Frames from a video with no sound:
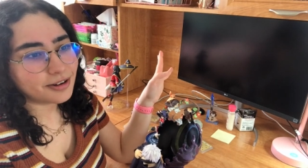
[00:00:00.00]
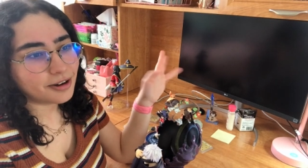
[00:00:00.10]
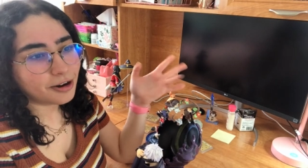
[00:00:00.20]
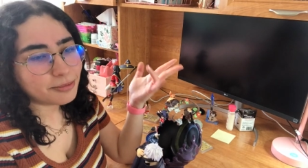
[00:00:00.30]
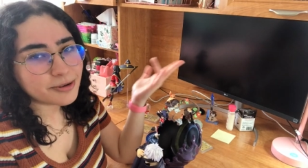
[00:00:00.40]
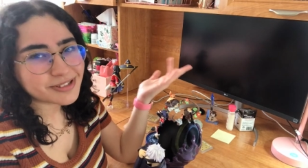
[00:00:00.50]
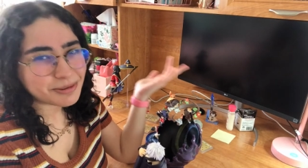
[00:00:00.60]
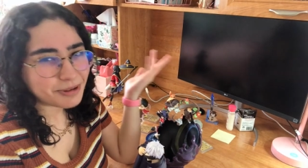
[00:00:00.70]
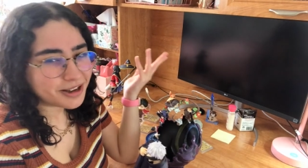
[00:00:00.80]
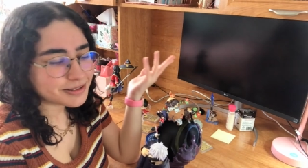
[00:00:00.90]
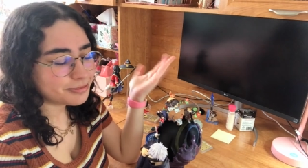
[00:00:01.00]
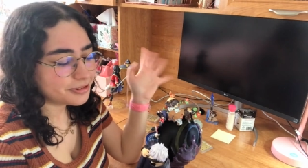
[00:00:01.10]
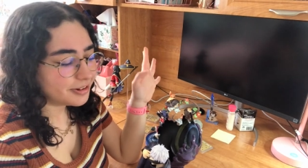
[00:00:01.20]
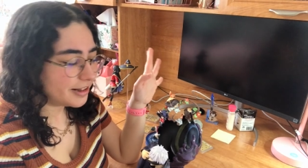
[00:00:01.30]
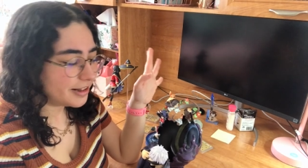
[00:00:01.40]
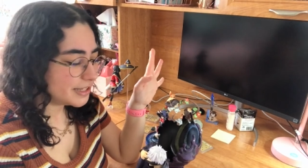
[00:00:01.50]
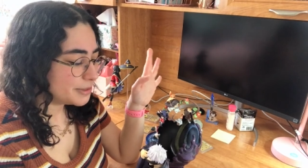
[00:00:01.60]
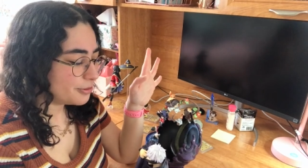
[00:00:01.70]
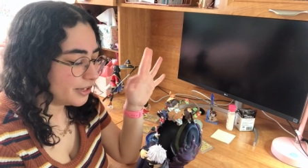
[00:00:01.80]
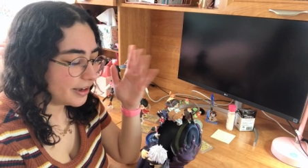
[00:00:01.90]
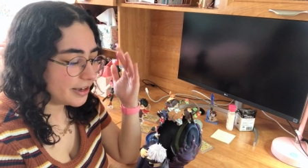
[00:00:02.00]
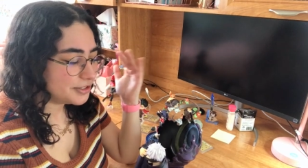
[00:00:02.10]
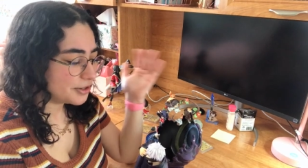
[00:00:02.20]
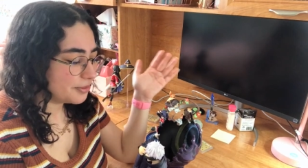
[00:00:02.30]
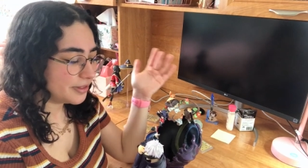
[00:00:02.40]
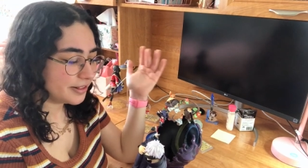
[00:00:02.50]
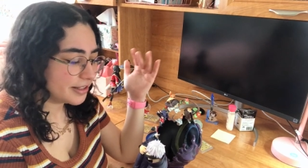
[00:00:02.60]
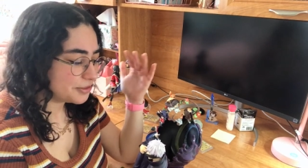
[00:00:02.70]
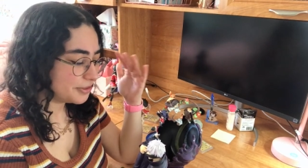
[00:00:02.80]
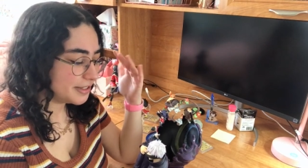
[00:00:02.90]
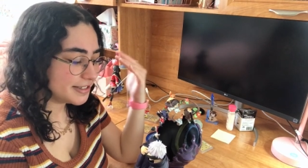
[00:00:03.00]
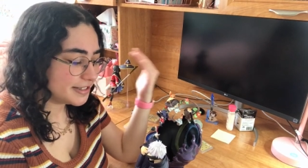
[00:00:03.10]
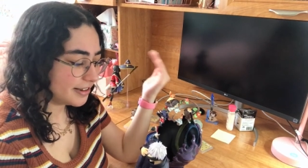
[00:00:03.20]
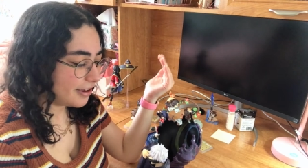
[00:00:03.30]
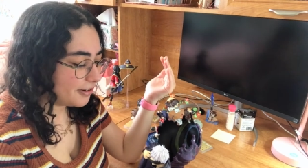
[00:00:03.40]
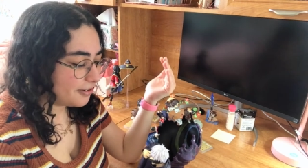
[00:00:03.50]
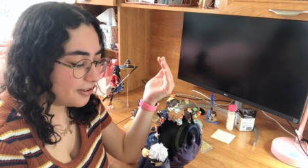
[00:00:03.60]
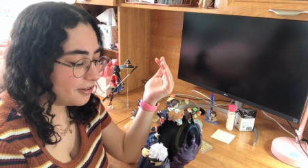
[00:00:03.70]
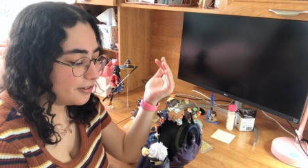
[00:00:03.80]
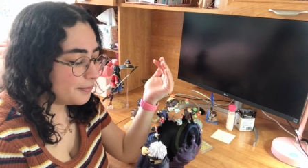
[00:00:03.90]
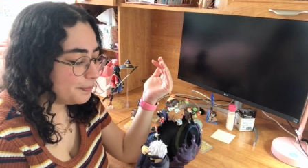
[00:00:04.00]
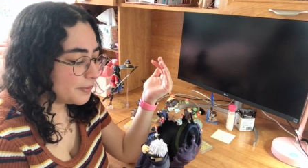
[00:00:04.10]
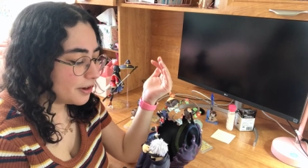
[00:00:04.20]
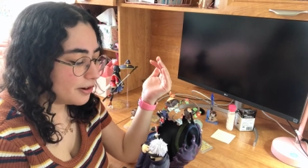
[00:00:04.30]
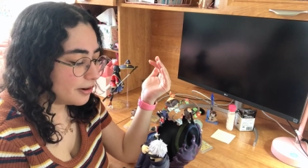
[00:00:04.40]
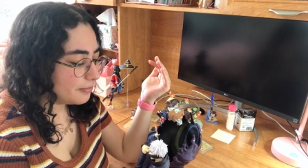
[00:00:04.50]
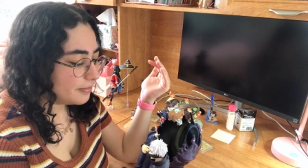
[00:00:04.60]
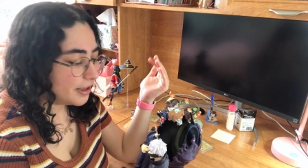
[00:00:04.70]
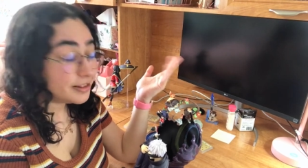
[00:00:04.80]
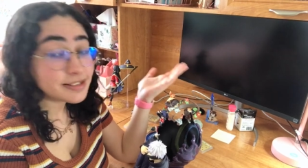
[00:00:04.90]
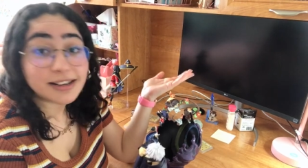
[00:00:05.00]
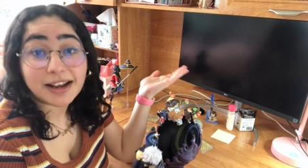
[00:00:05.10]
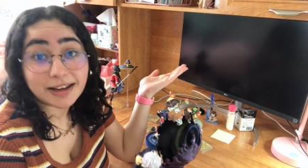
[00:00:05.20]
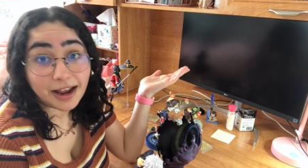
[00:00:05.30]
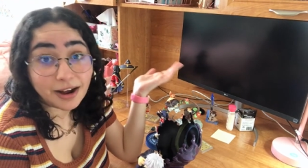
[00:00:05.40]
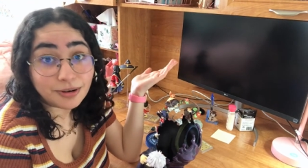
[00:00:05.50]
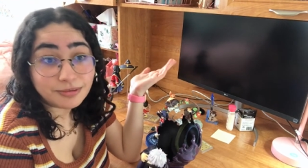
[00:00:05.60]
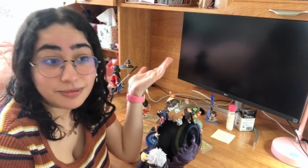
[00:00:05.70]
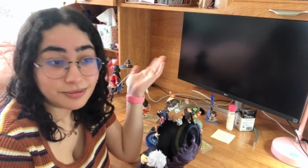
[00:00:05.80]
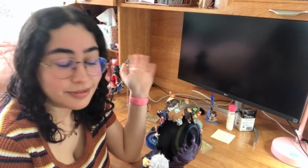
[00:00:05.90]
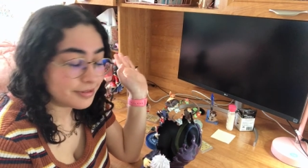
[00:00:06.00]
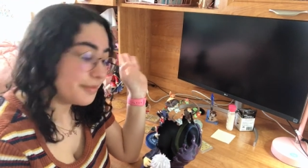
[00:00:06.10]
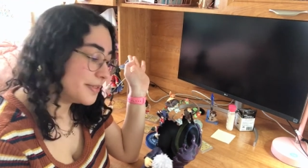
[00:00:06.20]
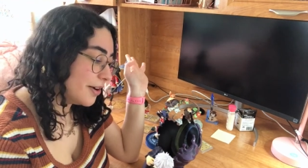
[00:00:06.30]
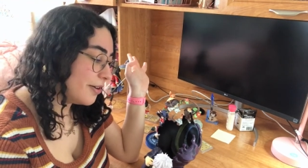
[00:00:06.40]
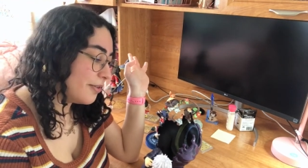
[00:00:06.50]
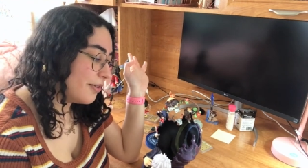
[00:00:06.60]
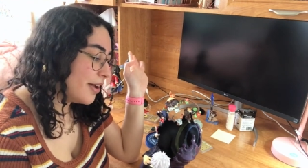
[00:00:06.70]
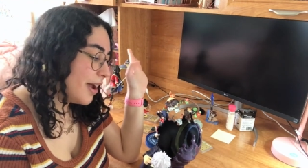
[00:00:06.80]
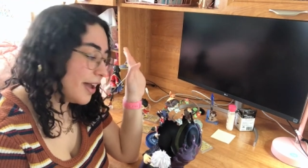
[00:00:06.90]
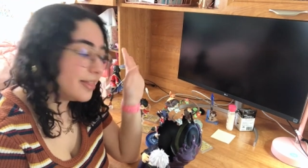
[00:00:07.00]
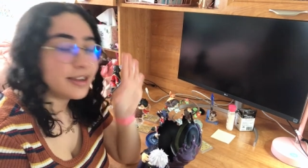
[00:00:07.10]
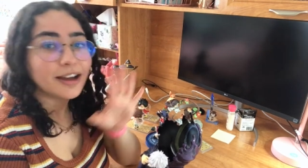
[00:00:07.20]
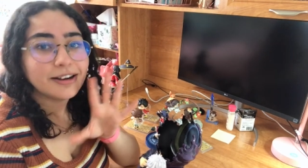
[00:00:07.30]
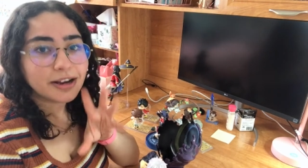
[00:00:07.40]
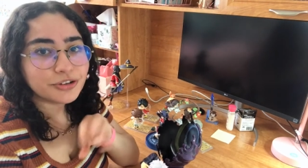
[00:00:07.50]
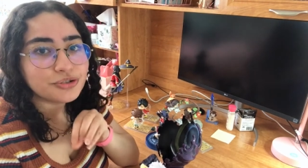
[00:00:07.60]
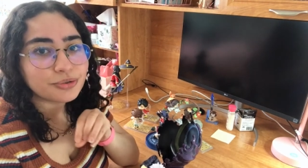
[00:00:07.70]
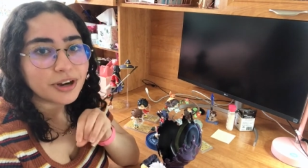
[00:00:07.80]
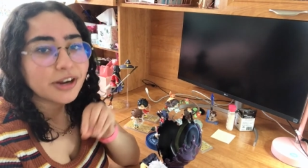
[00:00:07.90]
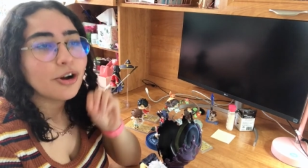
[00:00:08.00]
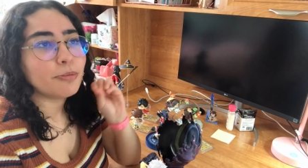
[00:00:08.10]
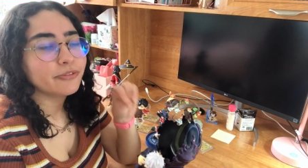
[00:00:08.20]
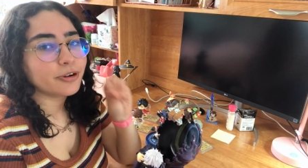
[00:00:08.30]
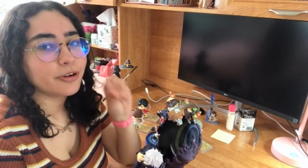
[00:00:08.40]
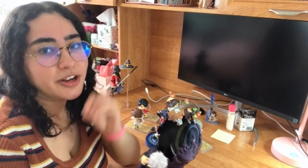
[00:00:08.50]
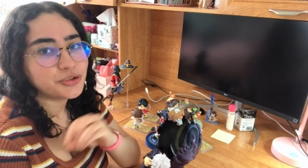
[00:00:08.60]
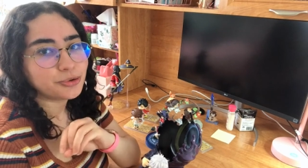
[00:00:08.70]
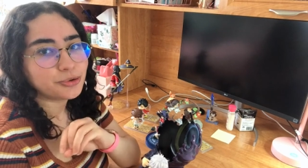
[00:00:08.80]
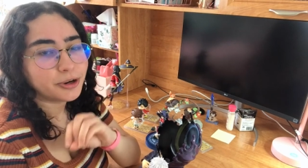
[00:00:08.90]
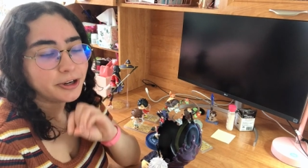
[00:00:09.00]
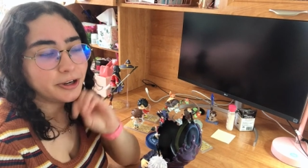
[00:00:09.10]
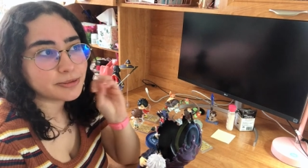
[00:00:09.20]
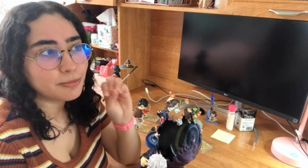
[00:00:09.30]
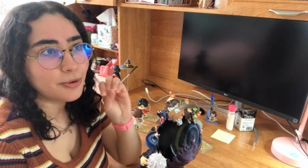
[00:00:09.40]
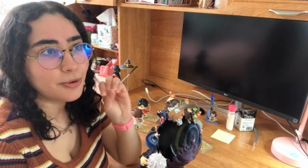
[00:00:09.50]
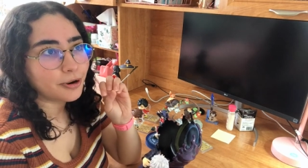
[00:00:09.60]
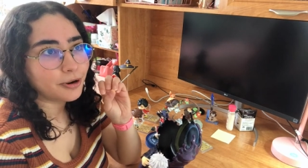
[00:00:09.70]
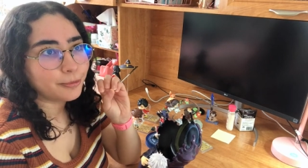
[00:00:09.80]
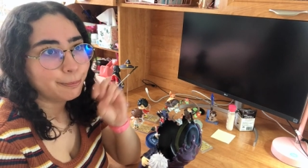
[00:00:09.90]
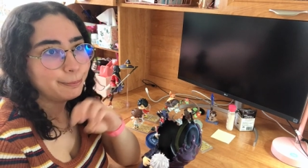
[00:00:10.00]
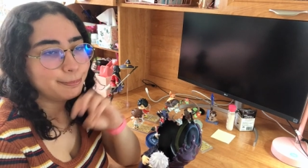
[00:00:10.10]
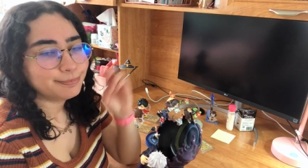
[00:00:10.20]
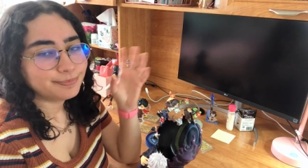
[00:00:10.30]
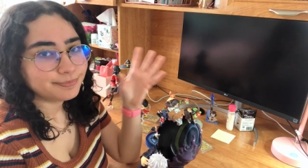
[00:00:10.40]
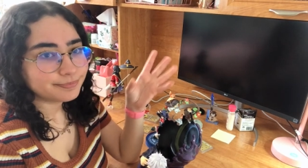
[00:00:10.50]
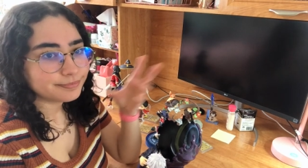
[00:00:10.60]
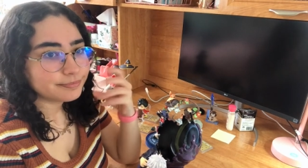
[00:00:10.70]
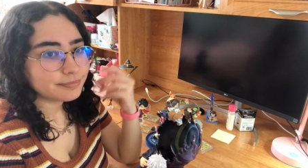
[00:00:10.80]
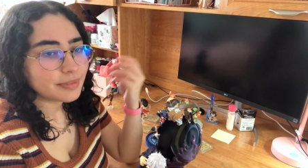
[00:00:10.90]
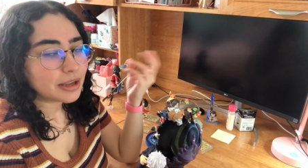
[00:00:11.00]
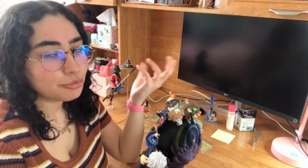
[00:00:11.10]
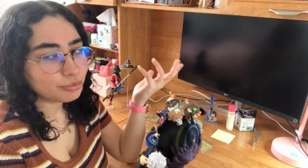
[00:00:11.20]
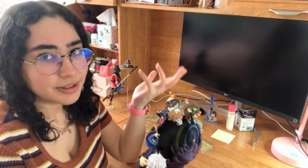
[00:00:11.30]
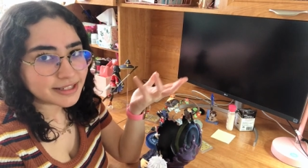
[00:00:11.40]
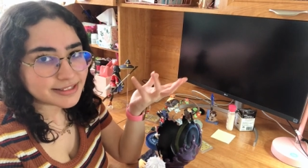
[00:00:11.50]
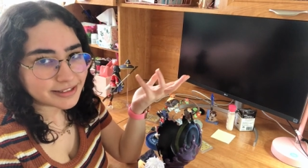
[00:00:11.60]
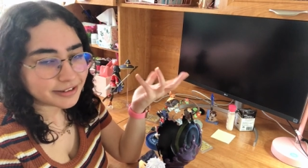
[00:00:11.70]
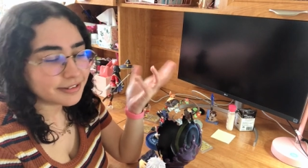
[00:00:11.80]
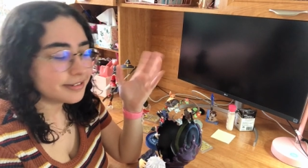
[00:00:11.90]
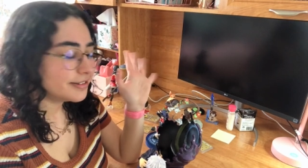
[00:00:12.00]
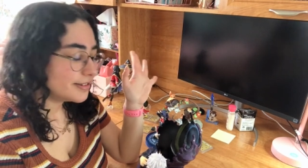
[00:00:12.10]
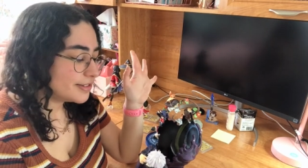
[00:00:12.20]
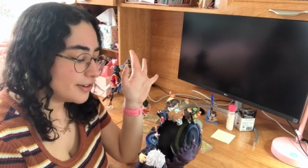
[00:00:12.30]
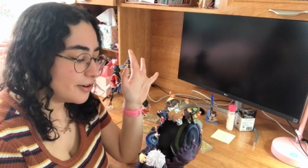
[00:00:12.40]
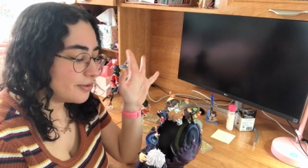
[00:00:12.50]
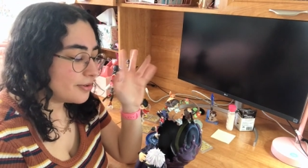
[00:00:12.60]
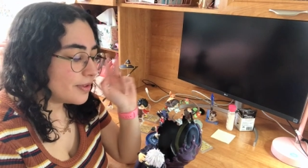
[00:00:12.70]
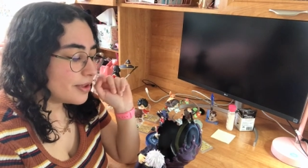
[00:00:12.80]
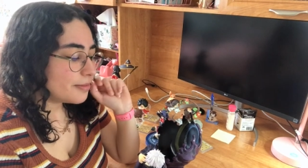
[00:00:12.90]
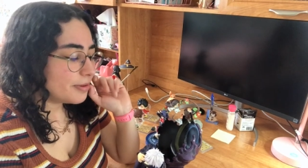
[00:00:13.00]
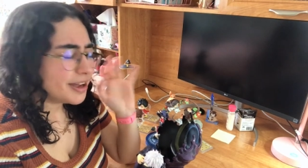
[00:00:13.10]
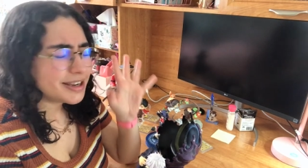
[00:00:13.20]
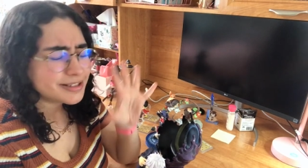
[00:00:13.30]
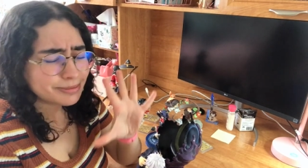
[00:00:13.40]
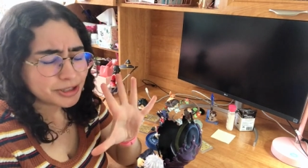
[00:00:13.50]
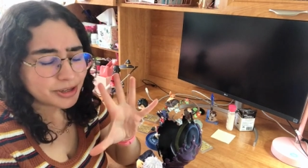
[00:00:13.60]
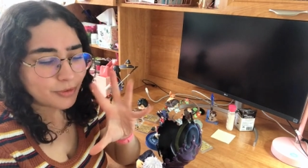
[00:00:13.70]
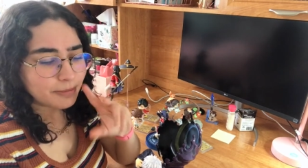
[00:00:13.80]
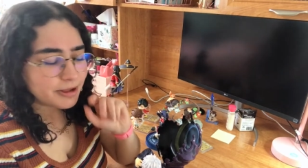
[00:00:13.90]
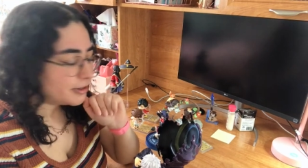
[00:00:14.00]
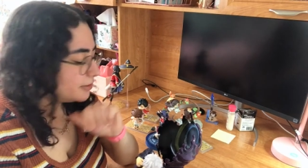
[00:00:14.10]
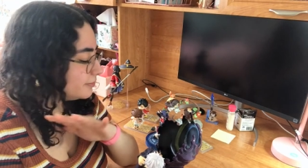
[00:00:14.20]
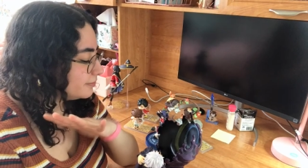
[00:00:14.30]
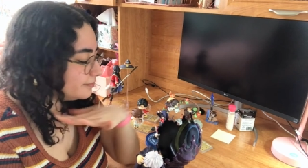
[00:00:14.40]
almost impossible at this point. Like, I don't think that's realistic at all, at least not now. So I think a Nendoroid, hoping for a Nendoroid, is more realistic. So, but I especially want Mammon,